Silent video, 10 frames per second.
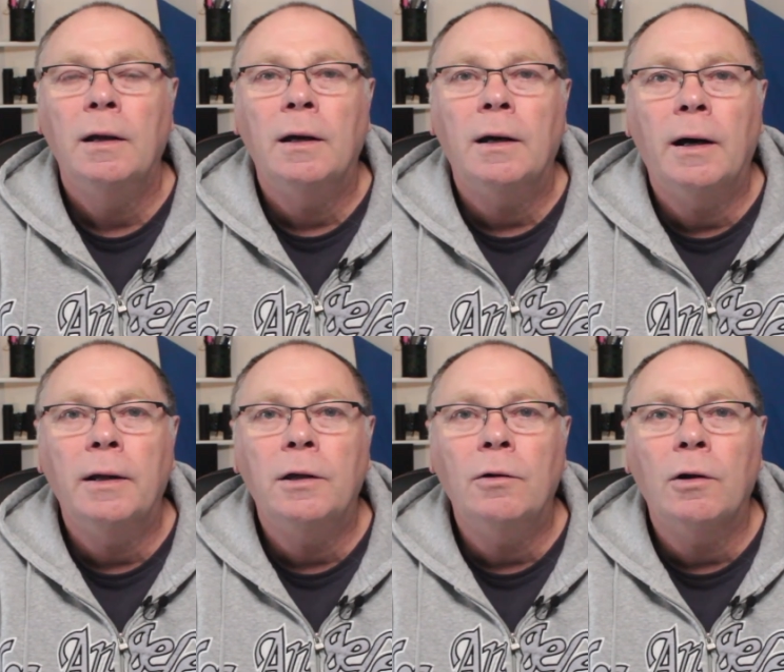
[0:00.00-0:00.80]

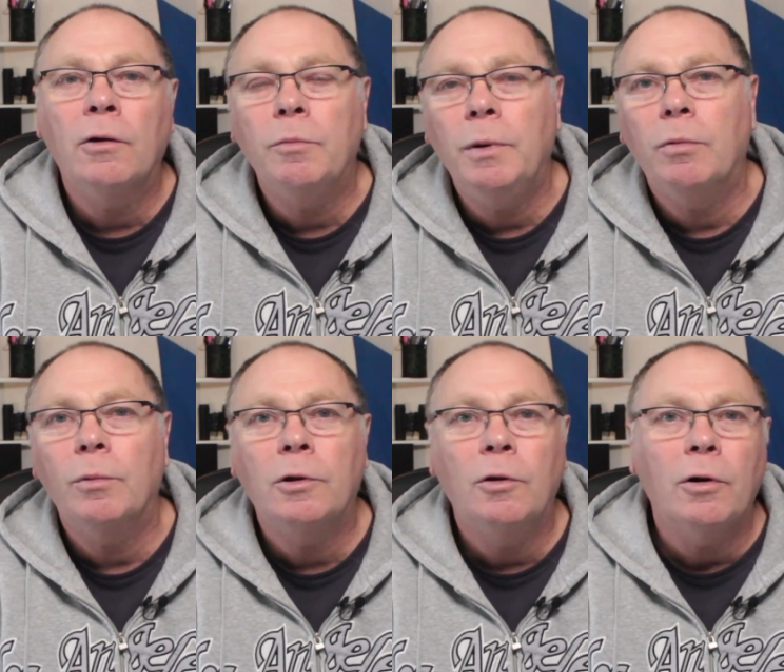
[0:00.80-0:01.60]
And you know, a lot of people
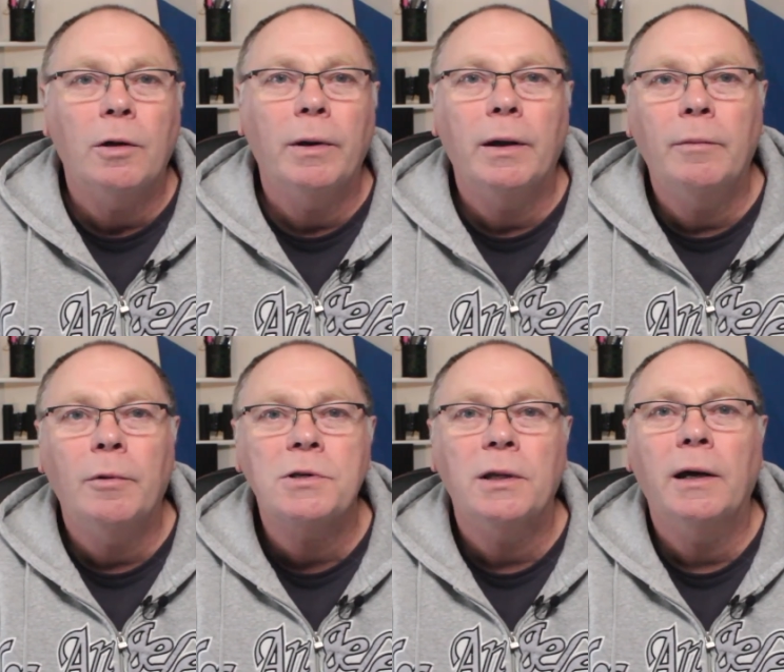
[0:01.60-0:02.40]
will talk about how
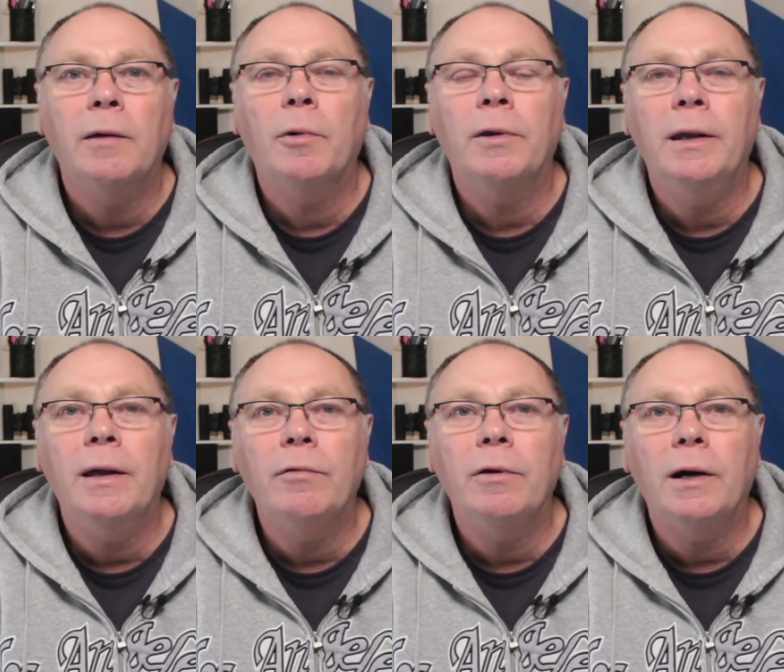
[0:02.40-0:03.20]
much they earn, but they
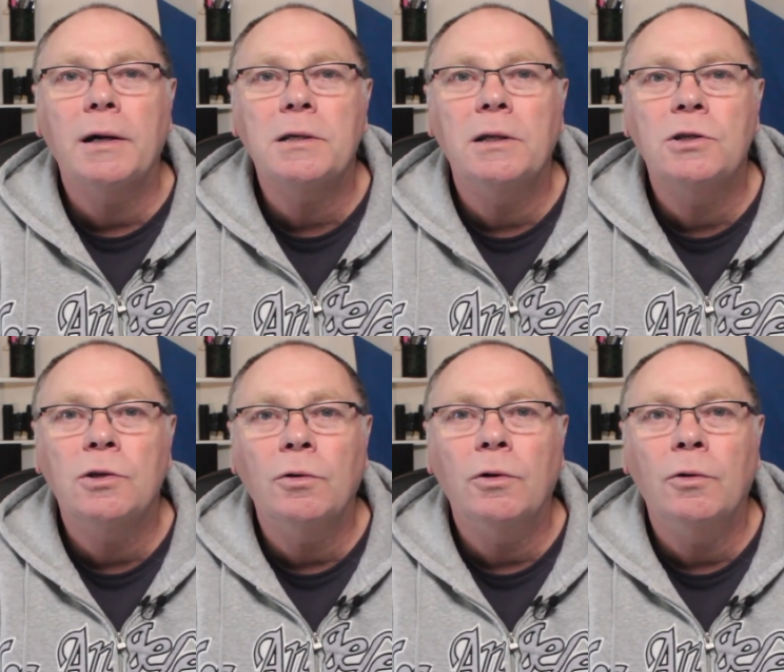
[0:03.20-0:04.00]
never actually
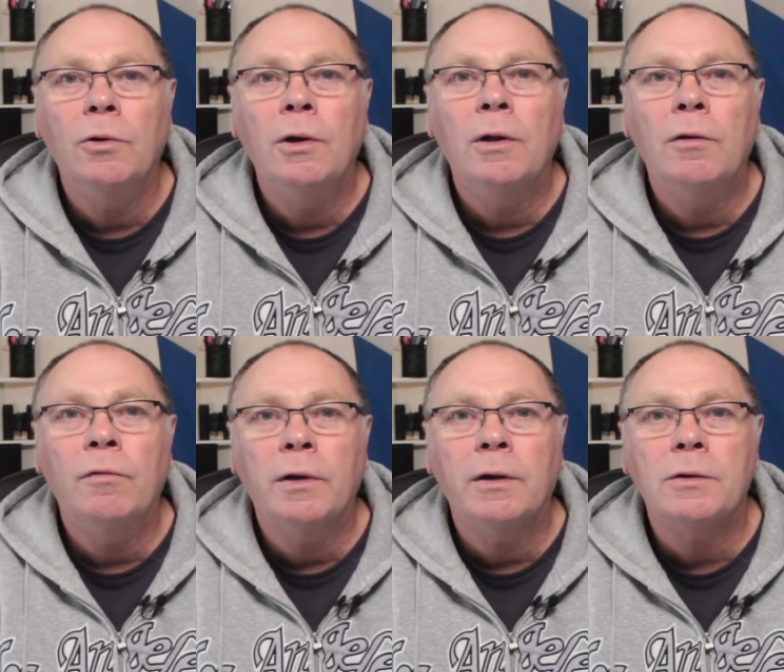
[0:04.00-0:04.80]
show you the
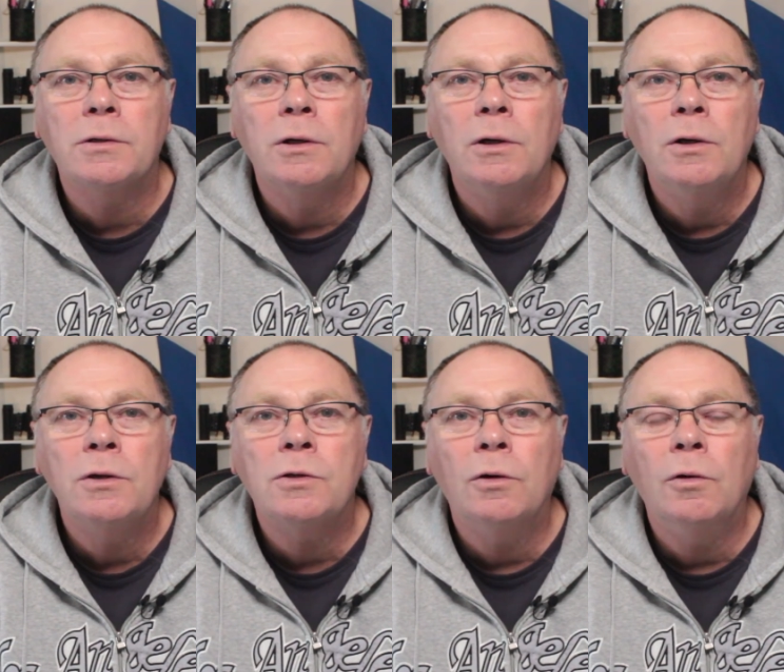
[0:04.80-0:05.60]
figures.
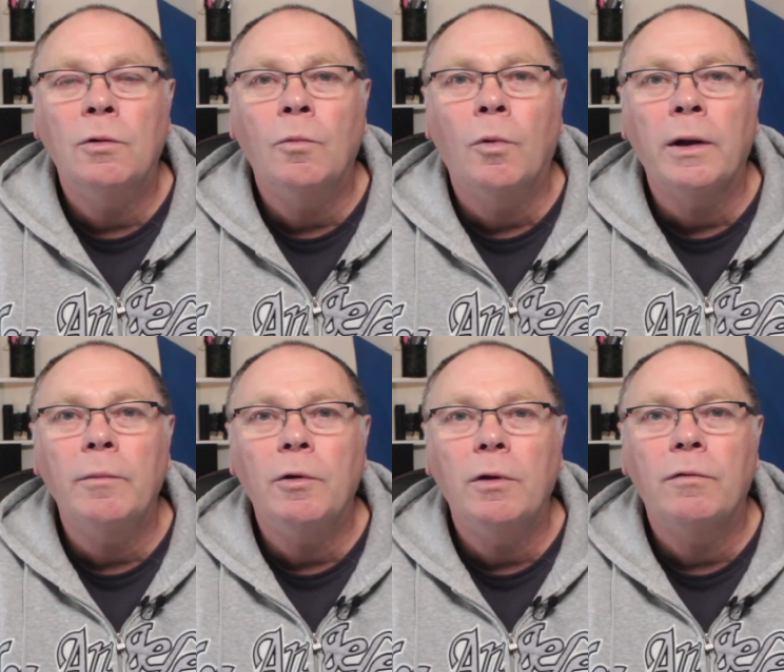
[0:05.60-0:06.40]
So what
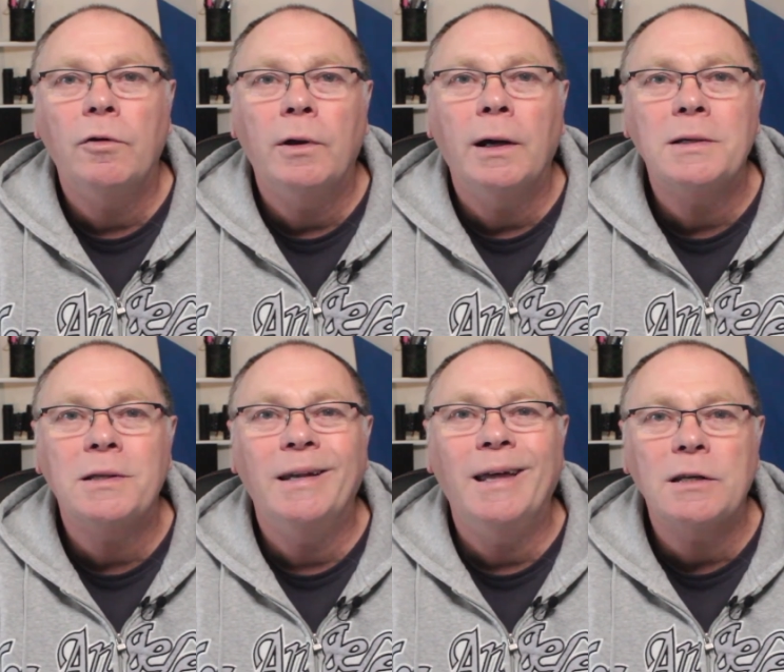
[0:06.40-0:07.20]
I'm doing for you guys
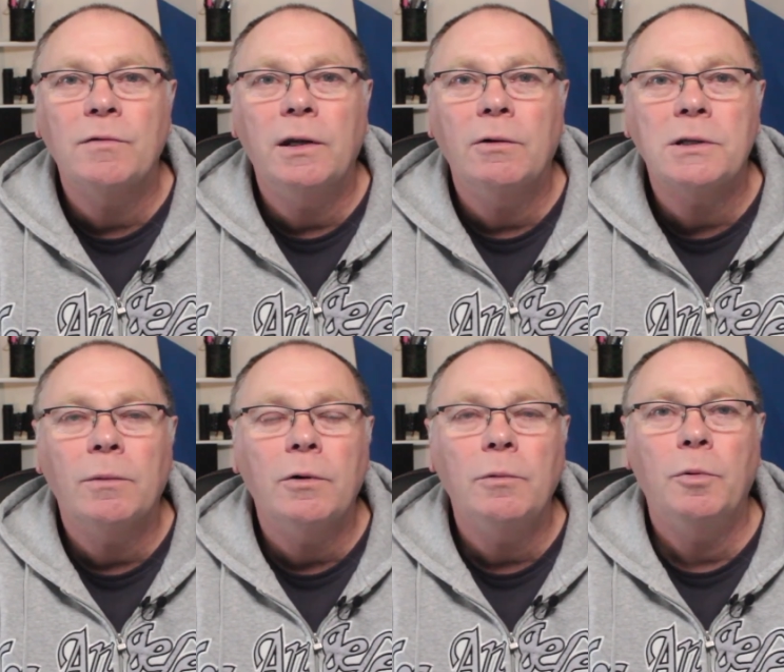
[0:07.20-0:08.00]
in the next video is
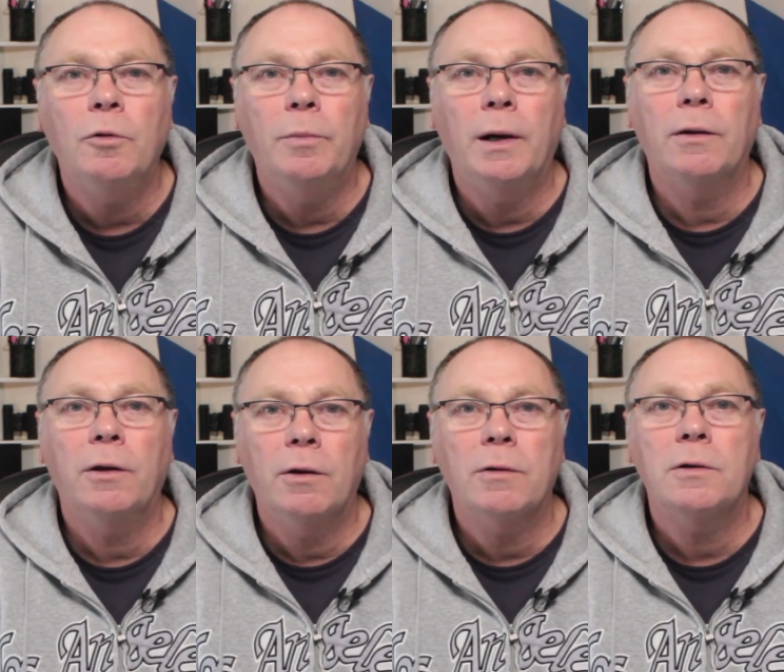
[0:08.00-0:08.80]
I'm going to pull back the
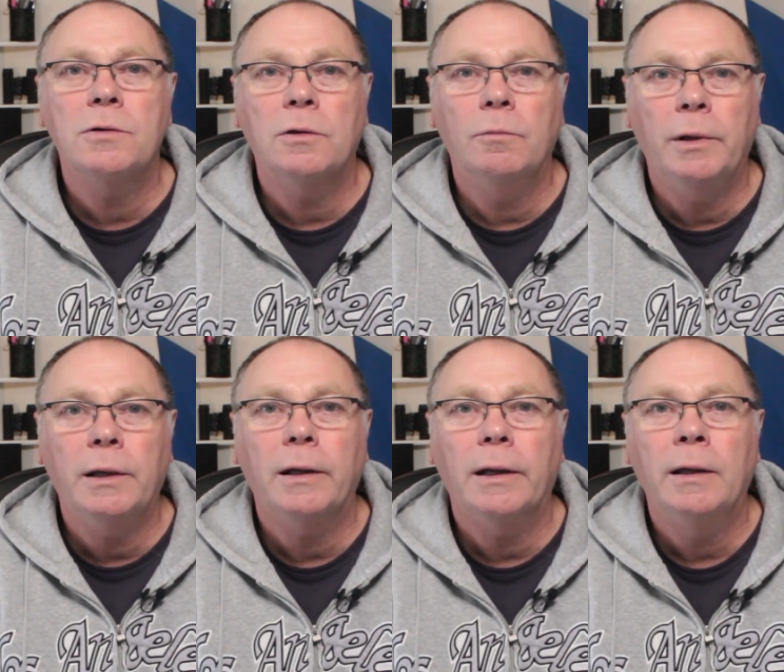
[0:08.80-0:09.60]
curtains
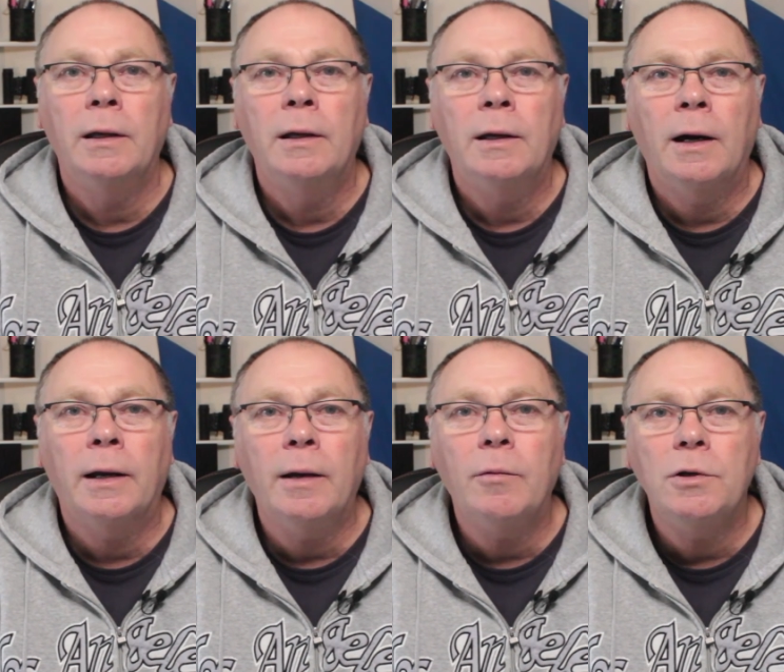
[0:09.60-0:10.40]
completely,
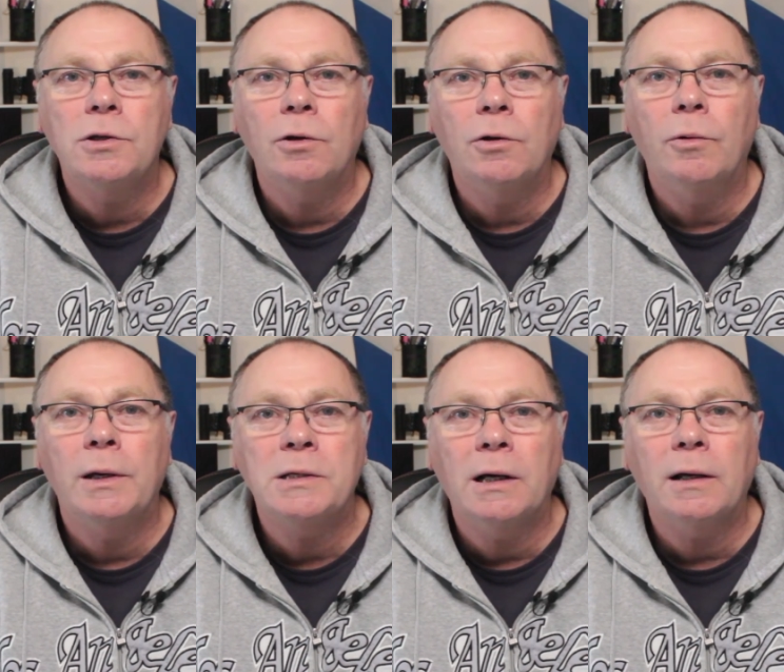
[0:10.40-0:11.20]
and I'm going to show you
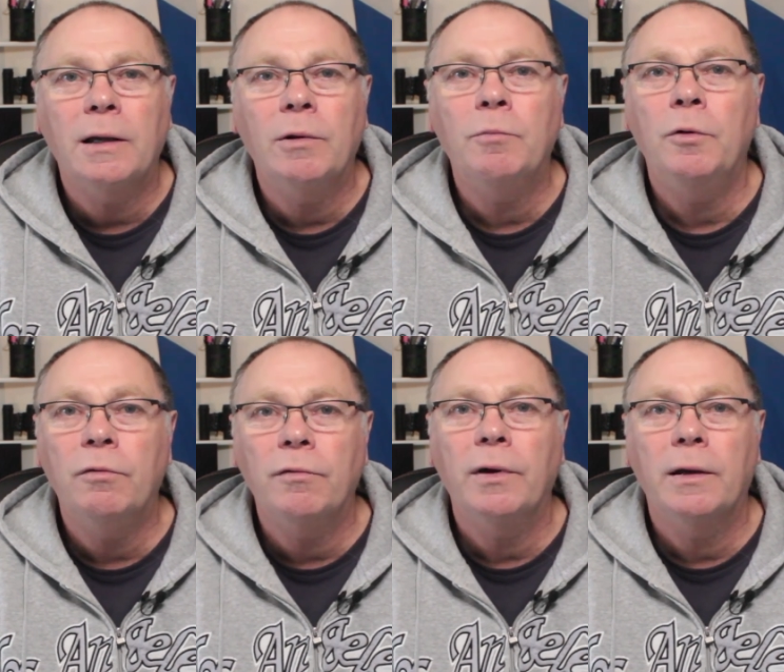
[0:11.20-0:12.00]
exactly, with
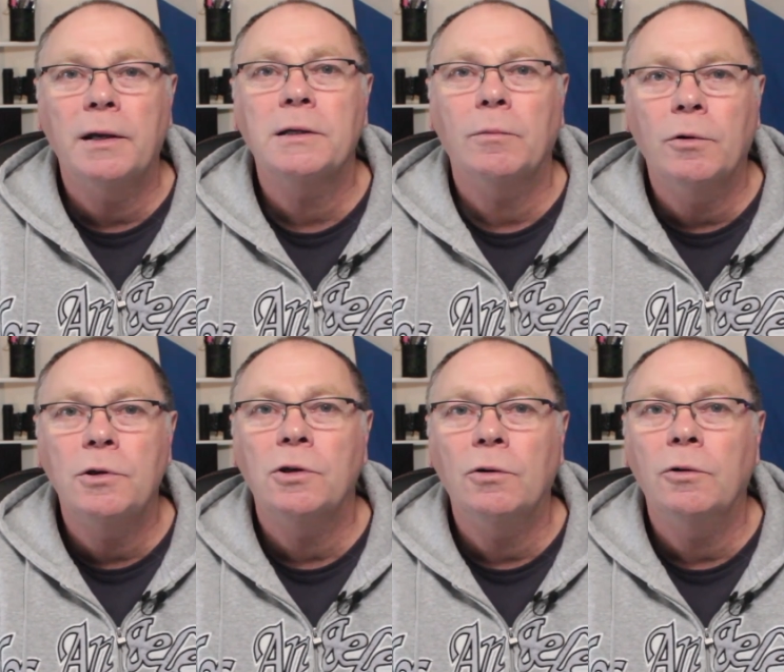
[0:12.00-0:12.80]
proof of earnings, I'm going
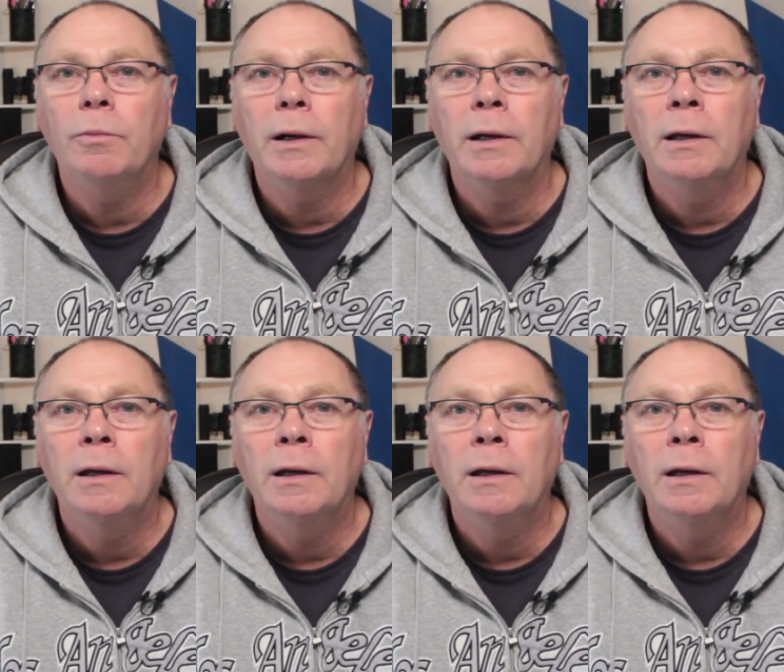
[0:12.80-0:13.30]
to show you my